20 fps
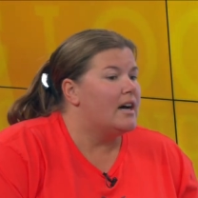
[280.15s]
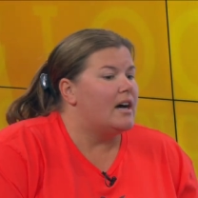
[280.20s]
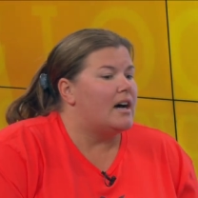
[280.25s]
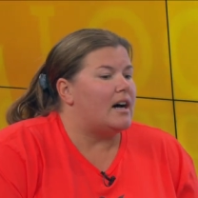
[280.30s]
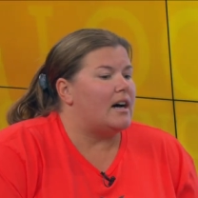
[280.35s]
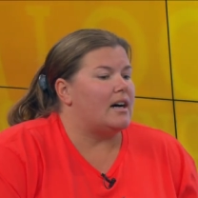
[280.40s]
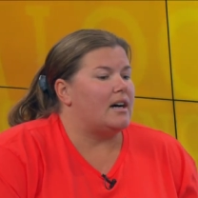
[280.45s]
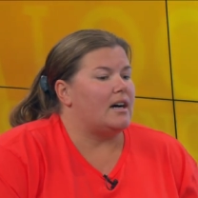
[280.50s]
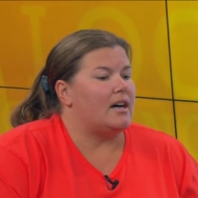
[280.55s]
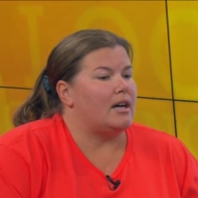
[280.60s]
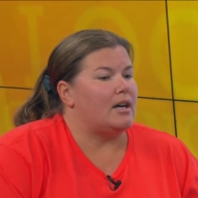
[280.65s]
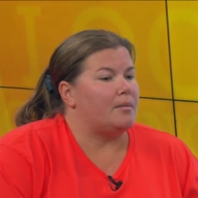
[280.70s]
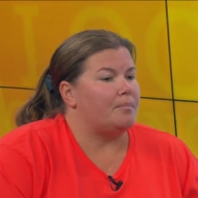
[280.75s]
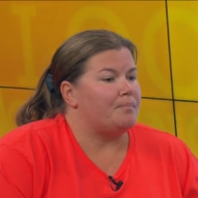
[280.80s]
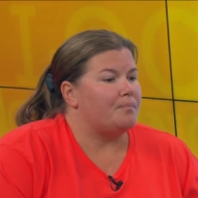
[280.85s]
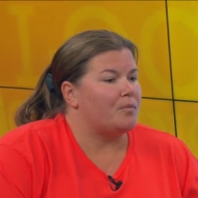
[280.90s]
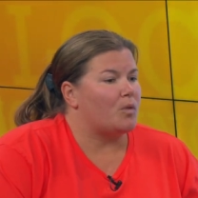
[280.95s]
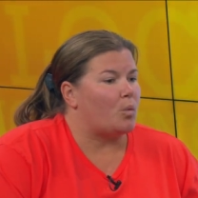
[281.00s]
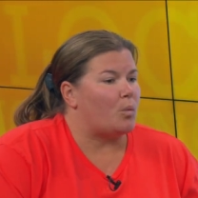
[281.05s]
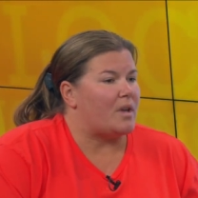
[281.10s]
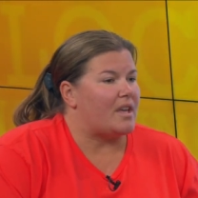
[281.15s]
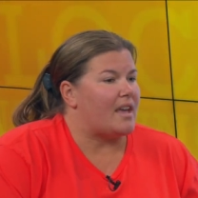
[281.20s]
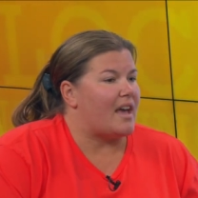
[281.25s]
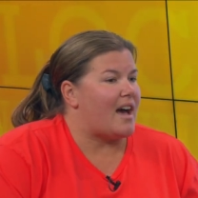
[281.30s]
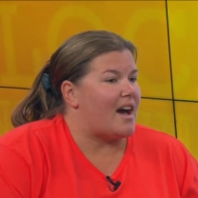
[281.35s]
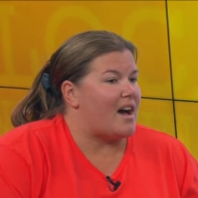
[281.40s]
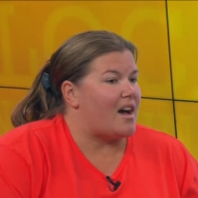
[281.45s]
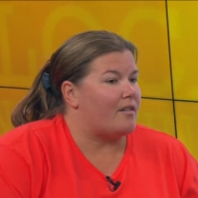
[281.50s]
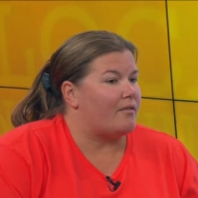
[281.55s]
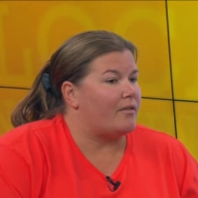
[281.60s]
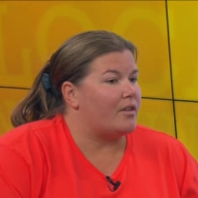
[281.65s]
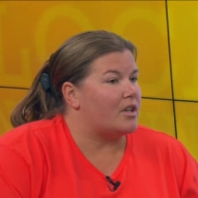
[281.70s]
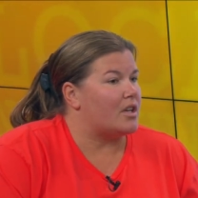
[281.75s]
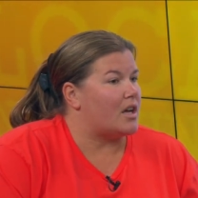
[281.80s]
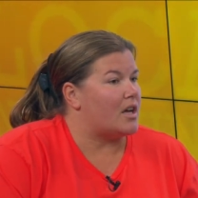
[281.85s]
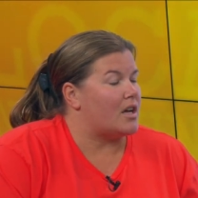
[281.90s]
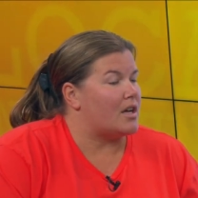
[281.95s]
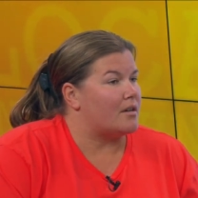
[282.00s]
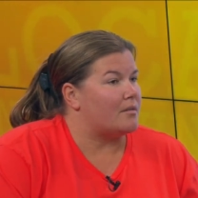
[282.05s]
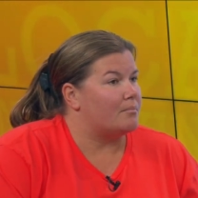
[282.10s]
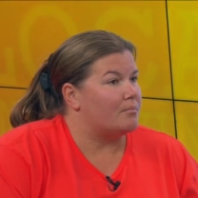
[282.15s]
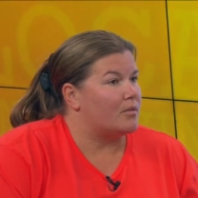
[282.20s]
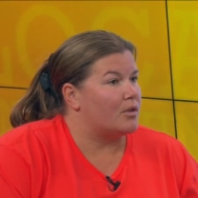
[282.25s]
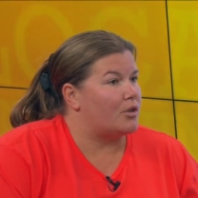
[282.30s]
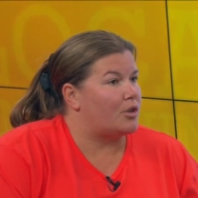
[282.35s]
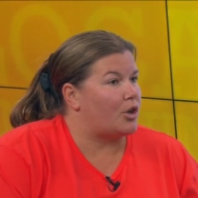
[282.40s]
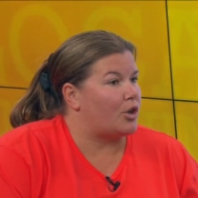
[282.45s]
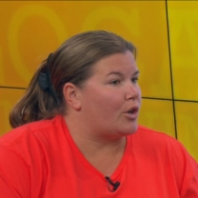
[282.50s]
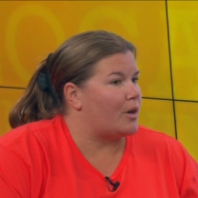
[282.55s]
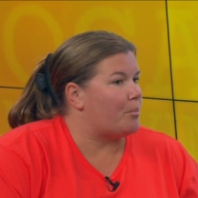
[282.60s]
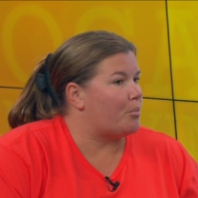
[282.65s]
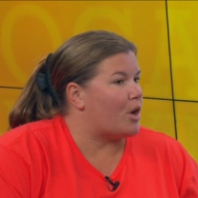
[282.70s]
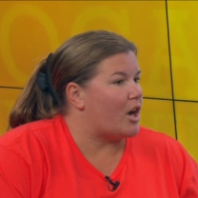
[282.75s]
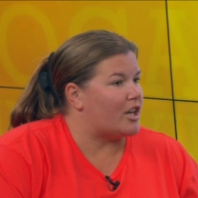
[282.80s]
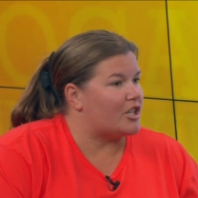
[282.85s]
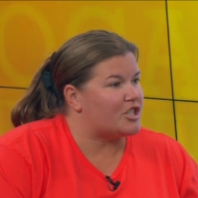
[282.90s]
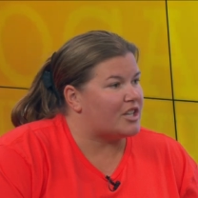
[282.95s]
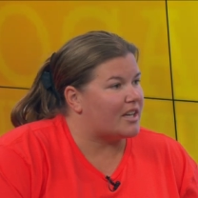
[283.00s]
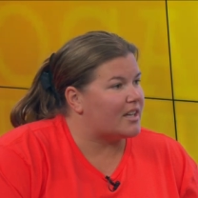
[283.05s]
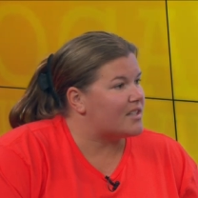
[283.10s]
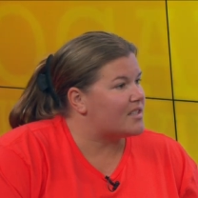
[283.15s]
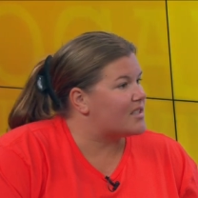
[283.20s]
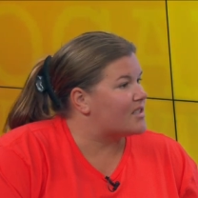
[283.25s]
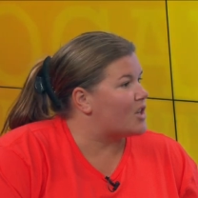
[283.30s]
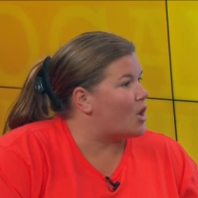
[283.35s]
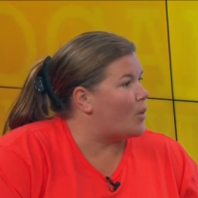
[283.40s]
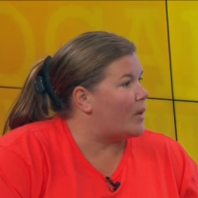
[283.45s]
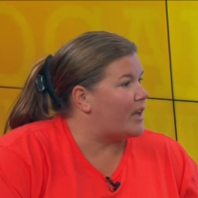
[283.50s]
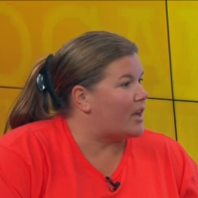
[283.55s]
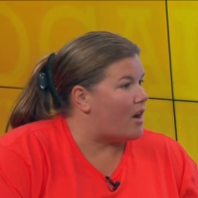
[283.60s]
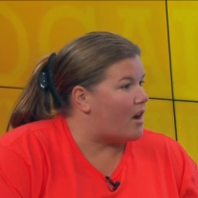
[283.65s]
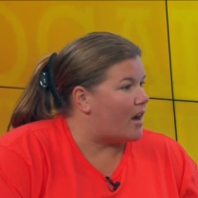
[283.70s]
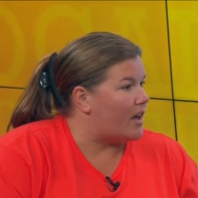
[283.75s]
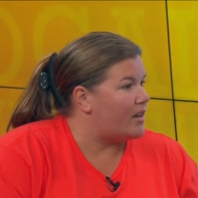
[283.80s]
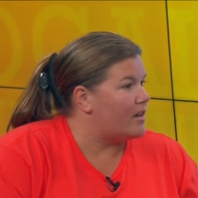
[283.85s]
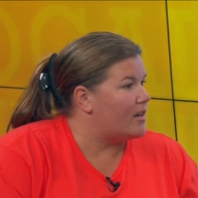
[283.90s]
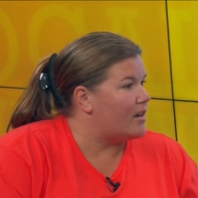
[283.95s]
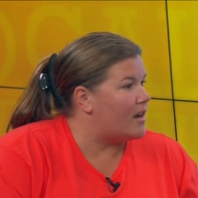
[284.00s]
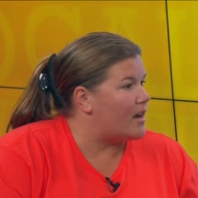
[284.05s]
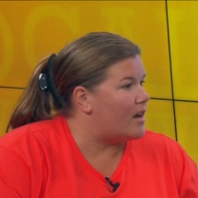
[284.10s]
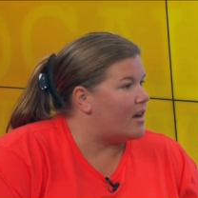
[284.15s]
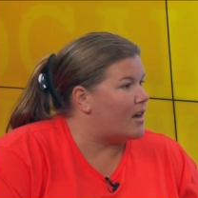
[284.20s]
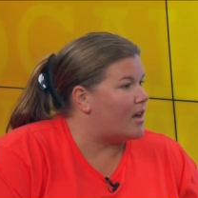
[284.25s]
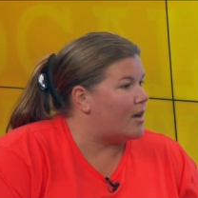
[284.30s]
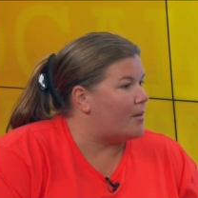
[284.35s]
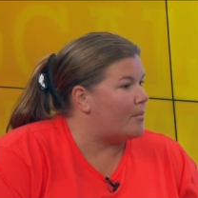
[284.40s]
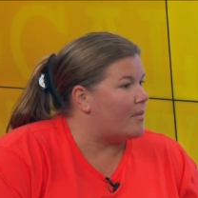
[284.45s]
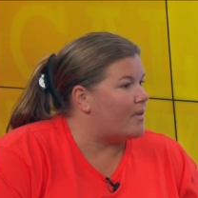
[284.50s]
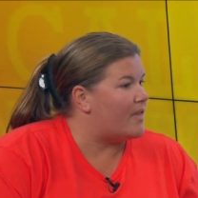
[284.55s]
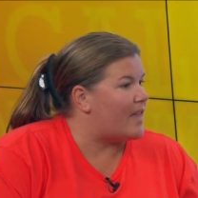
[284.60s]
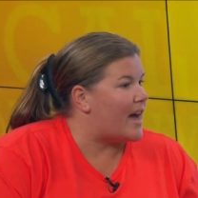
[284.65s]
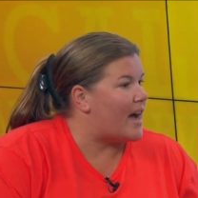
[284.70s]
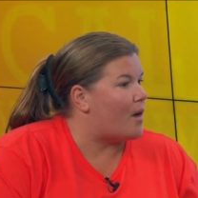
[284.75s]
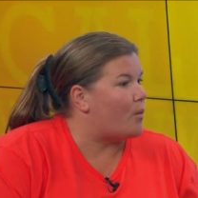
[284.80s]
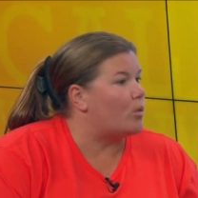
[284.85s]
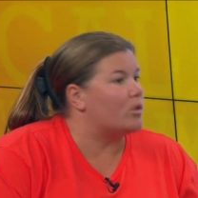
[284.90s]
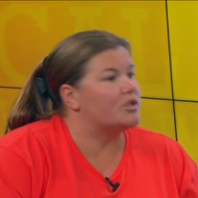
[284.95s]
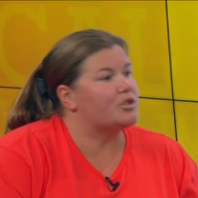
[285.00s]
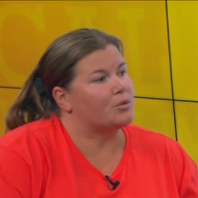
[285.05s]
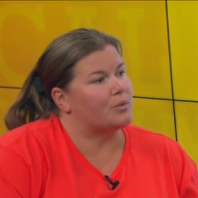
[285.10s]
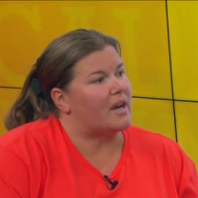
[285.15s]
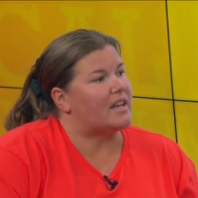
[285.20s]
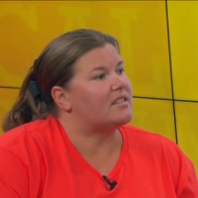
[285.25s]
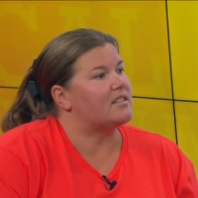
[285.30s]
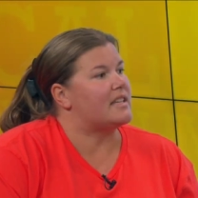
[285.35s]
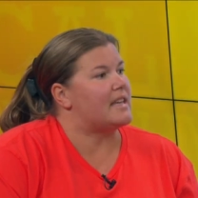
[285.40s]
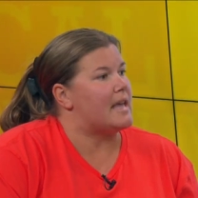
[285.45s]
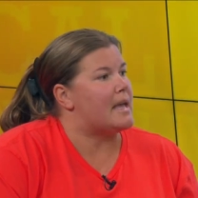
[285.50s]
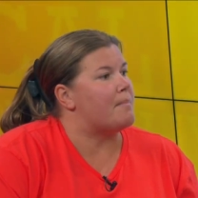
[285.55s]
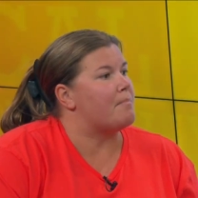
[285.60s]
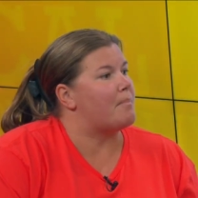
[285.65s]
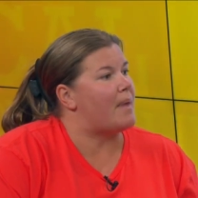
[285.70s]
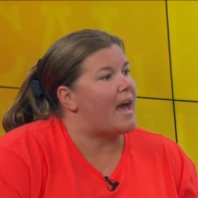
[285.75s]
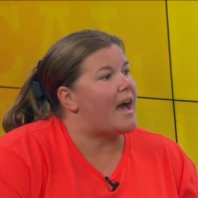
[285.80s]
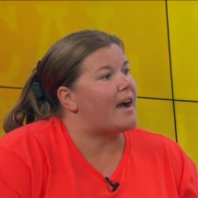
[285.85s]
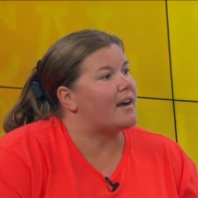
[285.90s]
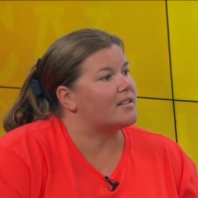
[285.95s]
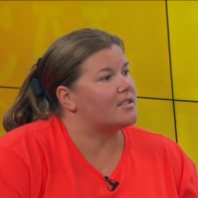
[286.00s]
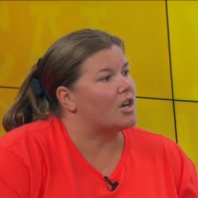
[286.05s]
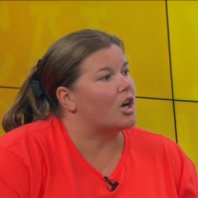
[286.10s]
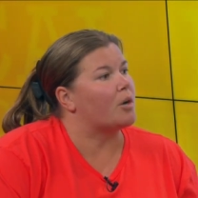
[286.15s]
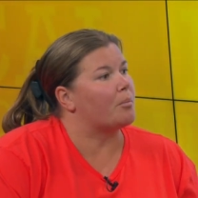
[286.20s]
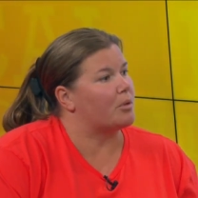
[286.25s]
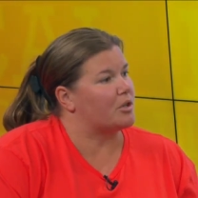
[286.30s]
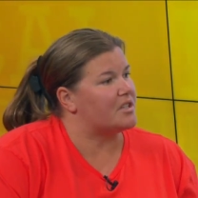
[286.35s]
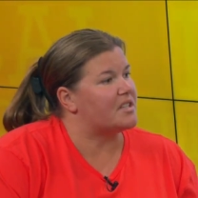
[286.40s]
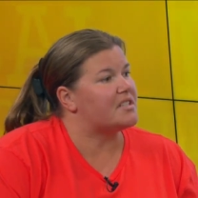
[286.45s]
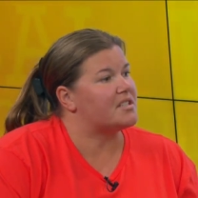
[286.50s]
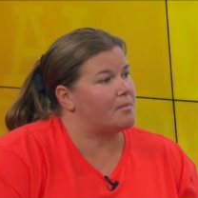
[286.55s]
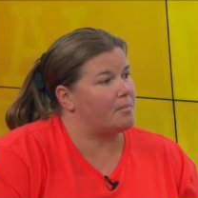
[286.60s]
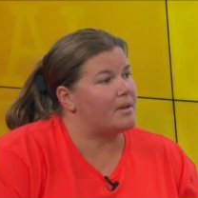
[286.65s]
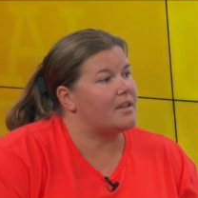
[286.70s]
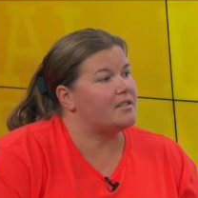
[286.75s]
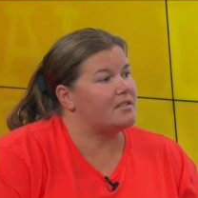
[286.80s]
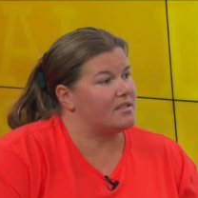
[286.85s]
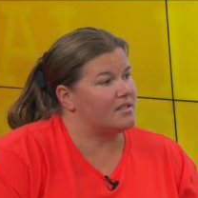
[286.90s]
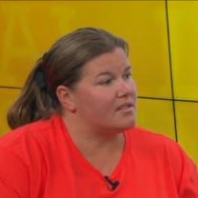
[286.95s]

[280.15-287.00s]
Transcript: Um, we have um, current projects going on um, that will directly impact our participants.